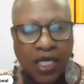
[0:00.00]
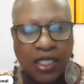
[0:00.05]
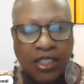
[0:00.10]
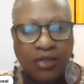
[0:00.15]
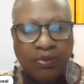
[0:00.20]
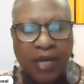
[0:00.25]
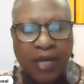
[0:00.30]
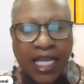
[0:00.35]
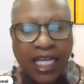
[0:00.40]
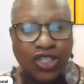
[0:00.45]

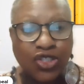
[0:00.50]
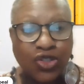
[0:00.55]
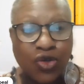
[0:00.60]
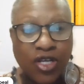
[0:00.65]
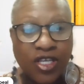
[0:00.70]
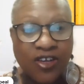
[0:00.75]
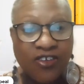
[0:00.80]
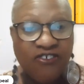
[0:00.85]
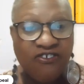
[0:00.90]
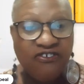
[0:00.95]
Making sure
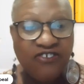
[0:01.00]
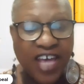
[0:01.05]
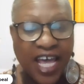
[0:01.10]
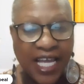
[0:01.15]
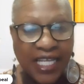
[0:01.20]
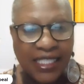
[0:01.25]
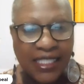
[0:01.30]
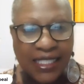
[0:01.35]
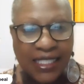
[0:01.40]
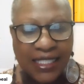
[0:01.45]
your
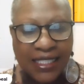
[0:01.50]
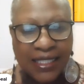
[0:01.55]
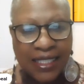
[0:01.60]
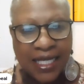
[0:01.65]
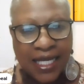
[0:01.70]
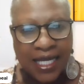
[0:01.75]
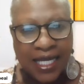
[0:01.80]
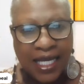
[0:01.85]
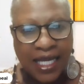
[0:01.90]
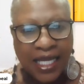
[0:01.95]
fence
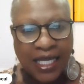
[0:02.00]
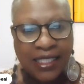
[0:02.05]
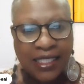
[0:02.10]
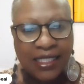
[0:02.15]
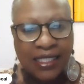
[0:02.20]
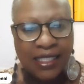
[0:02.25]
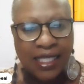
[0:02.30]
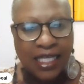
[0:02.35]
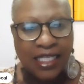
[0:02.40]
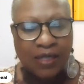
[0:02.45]

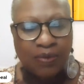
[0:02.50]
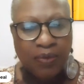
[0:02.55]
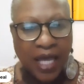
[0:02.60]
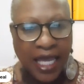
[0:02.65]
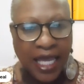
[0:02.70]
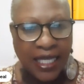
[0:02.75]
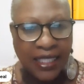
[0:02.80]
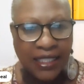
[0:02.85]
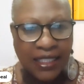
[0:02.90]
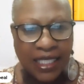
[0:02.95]
is
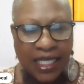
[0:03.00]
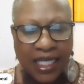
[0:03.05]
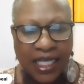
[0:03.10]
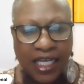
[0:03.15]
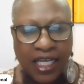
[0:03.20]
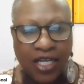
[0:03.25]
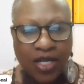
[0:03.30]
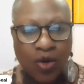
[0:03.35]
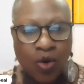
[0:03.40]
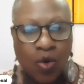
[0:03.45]

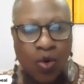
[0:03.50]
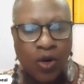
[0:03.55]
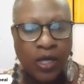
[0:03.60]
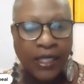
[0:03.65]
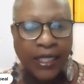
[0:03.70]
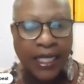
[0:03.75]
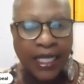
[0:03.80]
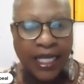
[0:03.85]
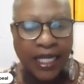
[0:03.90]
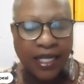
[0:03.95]
painted or
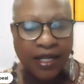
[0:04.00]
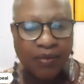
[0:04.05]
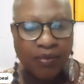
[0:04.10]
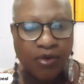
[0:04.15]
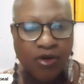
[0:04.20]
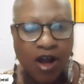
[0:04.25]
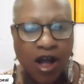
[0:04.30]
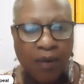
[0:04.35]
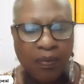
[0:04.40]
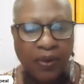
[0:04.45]
leaning
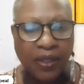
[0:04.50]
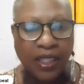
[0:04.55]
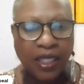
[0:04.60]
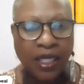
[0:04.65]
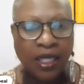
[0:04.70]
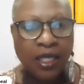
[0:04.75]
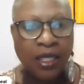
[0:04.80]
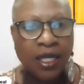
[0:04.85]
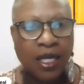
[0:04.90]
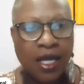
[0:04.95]

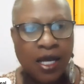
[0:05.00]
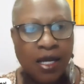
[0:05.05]
properly,